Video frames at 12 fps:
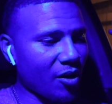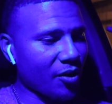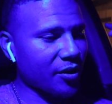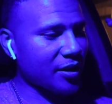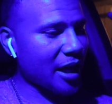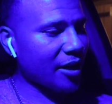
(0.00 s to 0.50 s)

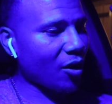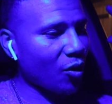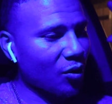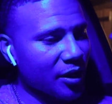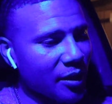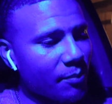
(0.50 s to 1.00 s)
are not
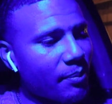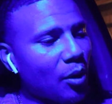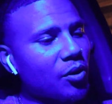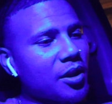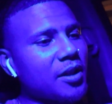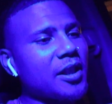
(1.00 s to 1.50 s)
only
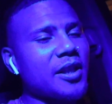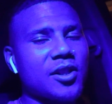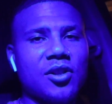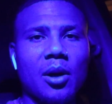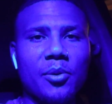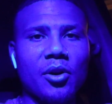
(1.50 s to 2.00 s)
building
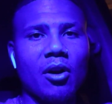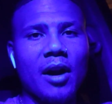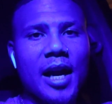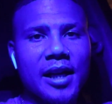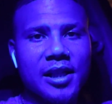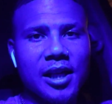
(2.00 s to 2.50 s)
this
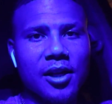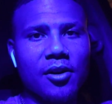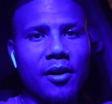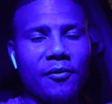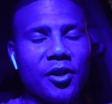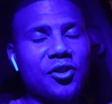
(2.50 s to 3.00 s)
WRX
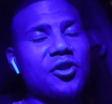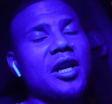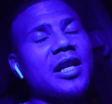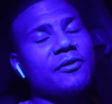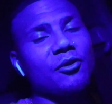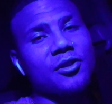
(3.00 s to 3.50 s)
here, if this is you
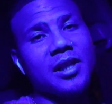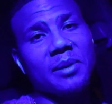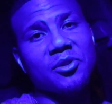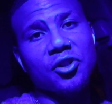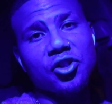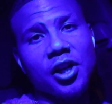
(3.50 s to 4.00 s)
guys' first
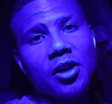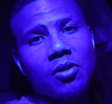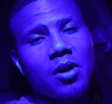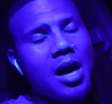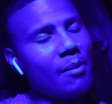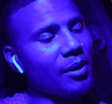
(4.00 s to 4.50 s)
time to the
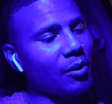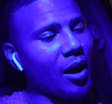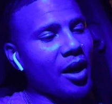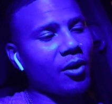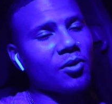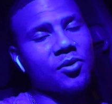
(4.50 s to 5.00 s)
channel, but
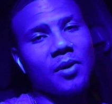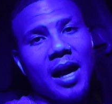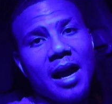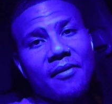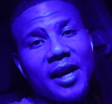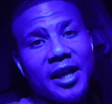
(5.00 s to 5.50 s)
I also
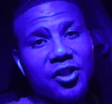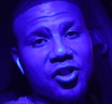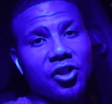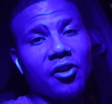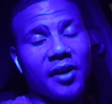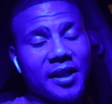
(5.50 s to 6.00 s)
have a
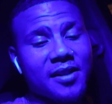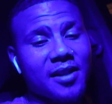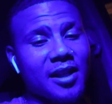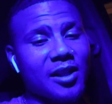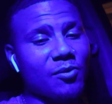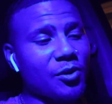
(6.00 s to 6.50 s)

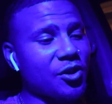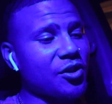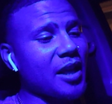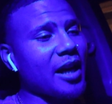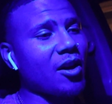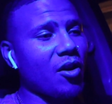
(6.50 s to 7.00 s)
GR86, which
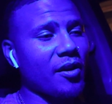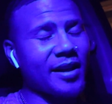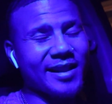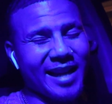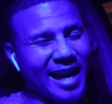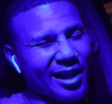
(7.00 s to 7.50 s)
that car
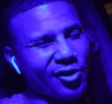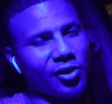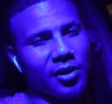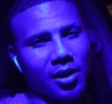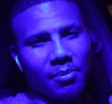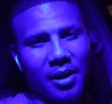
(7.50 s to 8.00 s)
is
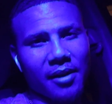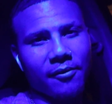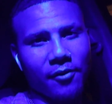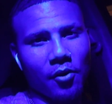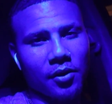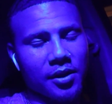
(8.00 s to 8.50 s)
actually the main
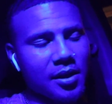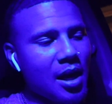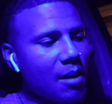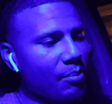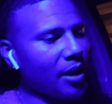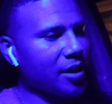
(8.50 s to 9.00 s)
focus.
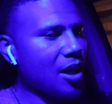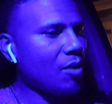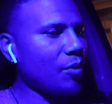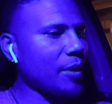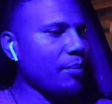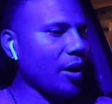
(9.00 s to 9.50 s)
But
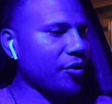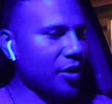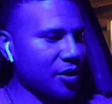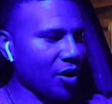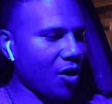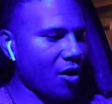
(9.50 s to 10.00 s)
we bought
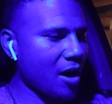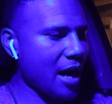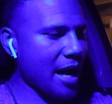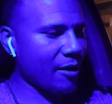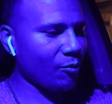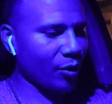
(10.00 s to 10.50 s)
this car
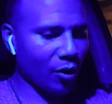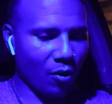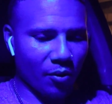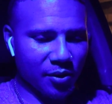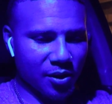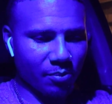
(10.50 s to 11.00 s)
and we're
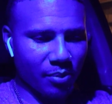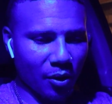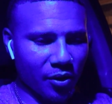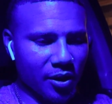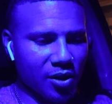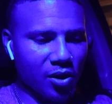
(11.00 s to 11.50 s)
going to
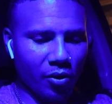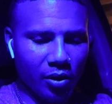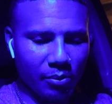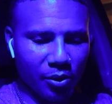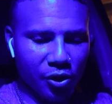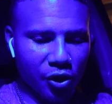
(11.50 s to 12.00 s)
build it
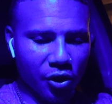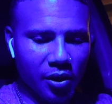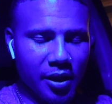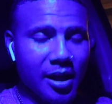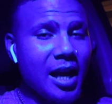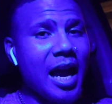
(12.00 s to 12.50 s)
slowly but
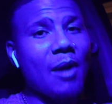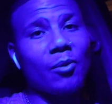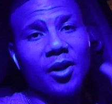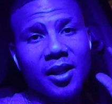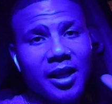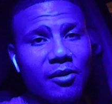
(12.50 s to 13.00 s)
surely, and we're
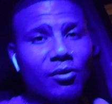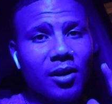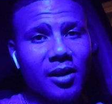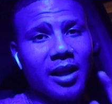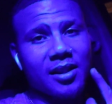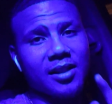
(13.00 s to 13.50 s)
going to get rid
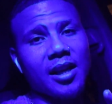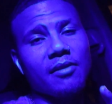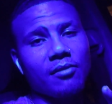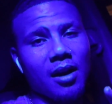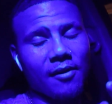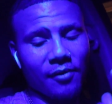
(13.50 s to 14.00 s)
of that state
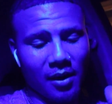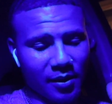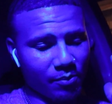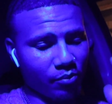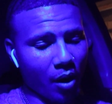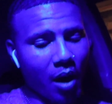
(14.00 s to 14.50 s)
ref, I
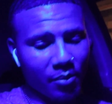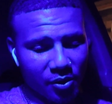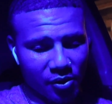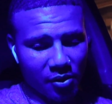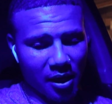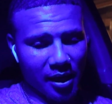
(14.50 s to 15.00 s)

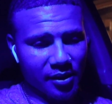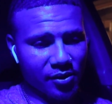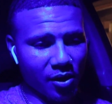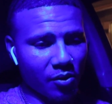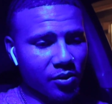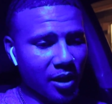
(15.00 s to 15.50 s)
promise you guys.
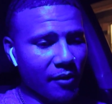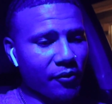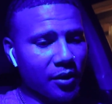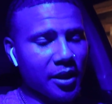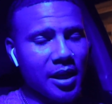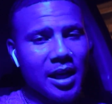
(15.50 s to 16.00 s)
So
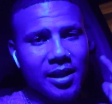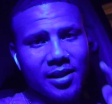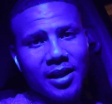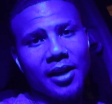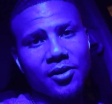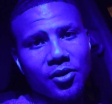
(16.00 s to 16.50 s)
definitely
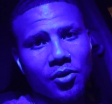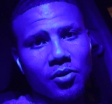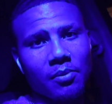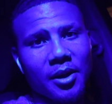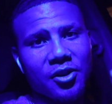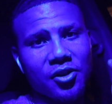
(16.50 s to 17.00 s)
stay
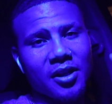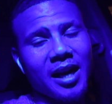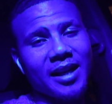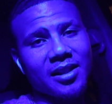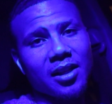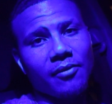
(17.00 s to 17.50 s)
tuned. Make sure you
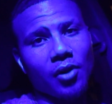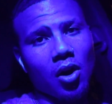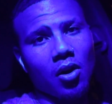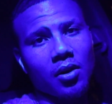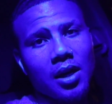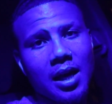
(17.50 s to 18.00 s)
guys live
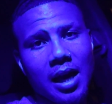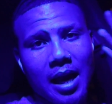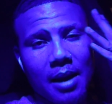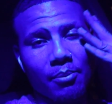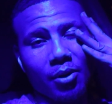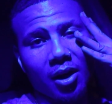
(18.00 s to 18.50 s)
long
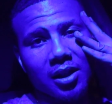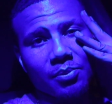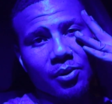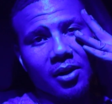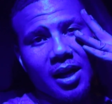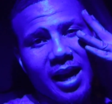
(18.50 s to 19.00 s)
and
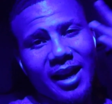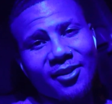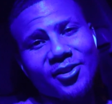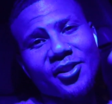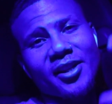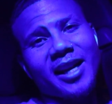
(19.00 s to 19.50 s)
prosper, and I'll
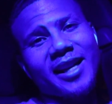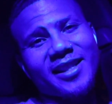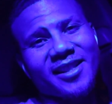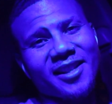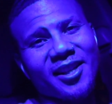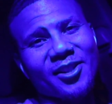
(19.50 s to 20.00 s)
see you guys
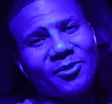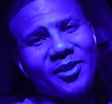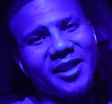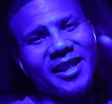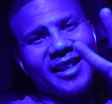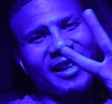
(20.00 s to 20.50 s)
in the next
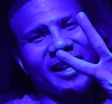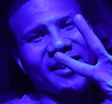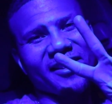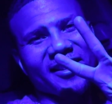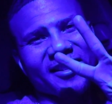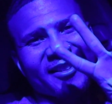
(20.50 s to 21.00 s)
one. Later.